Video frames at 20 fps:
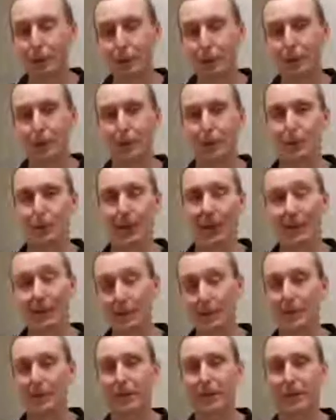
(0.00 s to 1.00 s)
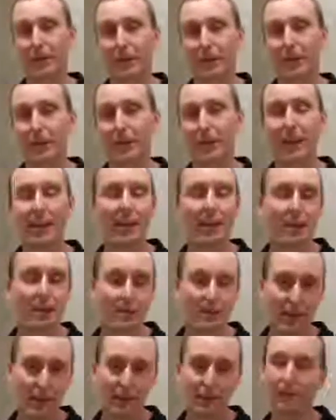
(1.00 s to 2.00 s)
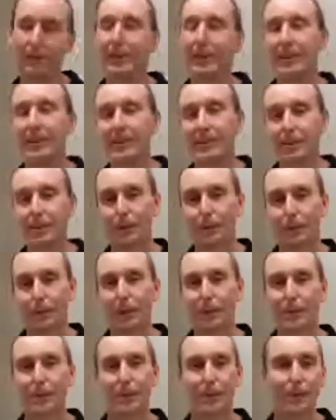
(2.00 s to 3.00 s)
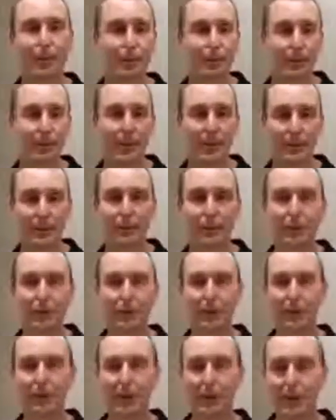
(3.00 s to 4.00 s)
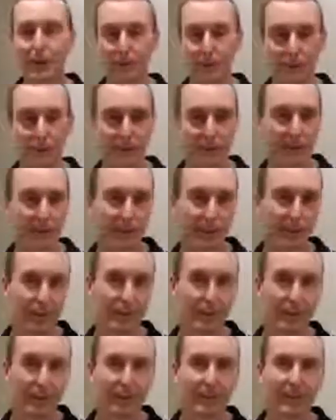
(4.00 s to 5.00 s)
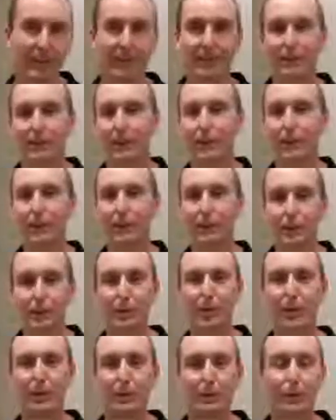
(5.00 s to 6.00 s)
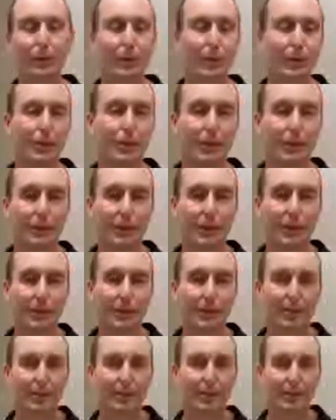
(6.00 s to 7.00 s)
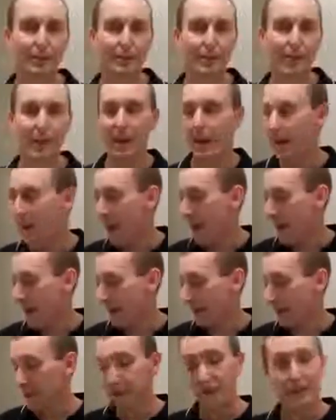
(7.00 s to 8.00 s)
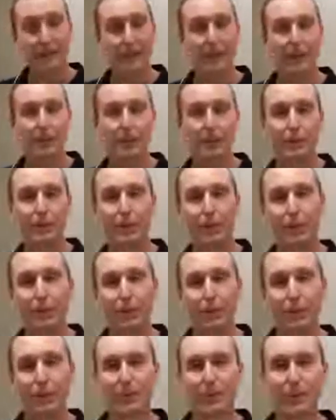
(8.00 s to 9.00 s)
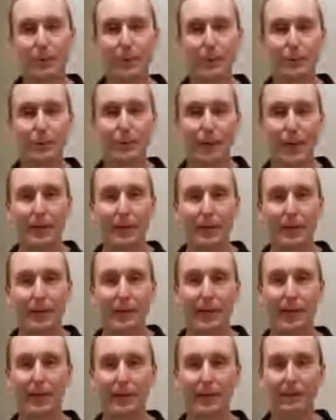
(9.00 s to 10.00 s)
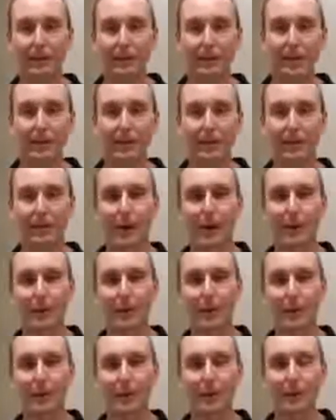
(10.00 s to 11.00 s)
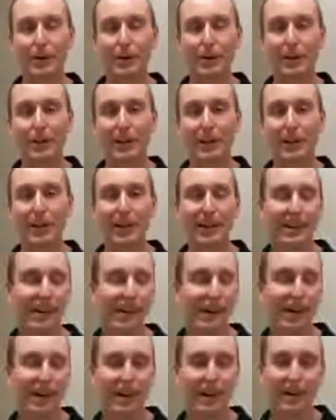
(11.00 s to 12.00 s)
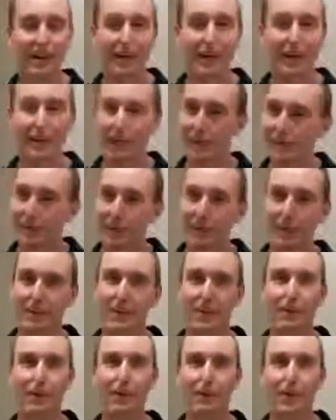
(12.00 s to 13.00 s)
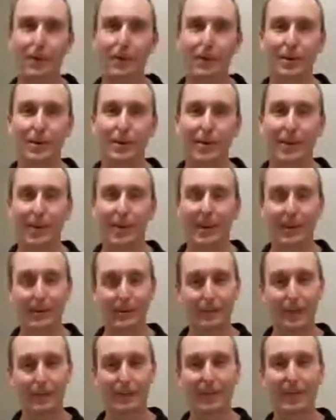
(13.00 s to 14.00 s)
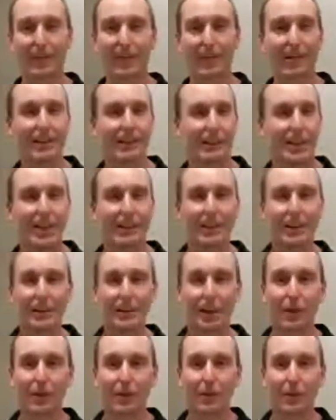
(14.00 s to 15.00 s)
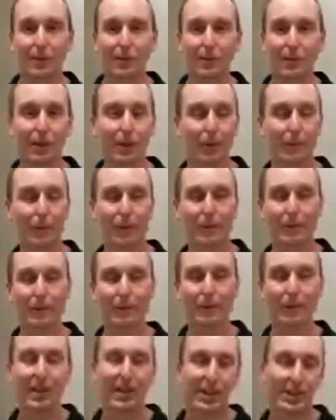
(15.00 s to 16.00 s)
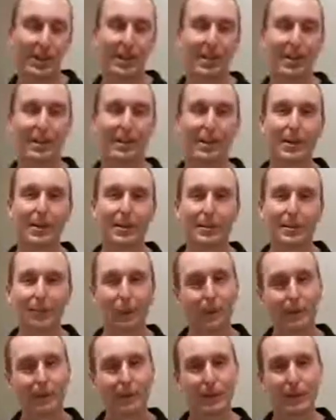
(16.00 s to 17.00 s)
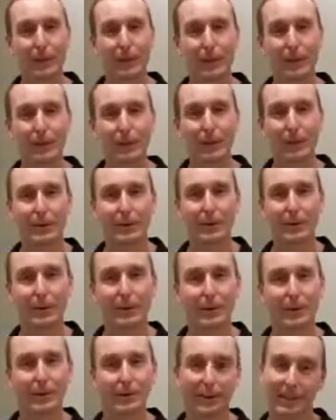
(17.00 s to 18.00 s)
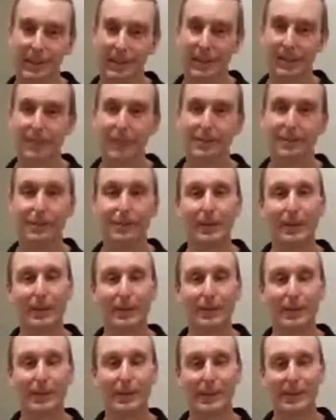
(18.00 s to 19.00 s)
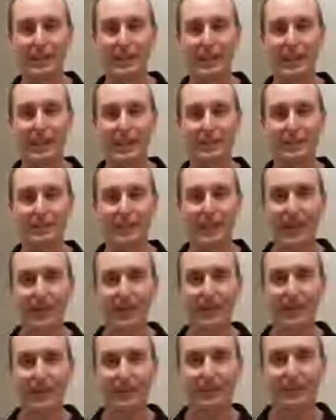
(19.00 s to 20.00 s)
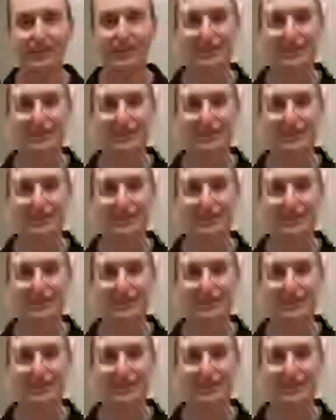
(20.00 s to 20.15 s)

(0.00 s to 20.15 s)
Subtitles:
cured when they come off the machine. So it is also important to make sure that you're running your print settings correctly so that you do have fully cured prints. Anyway, this is Chris Cook from 3M Commercial Graphics, a little bit of information on print curing. Thank you very much for watching, and once again, if you have any comments or questions, please leave them in the comments field. Other than that, we'll see you next time. Thank you.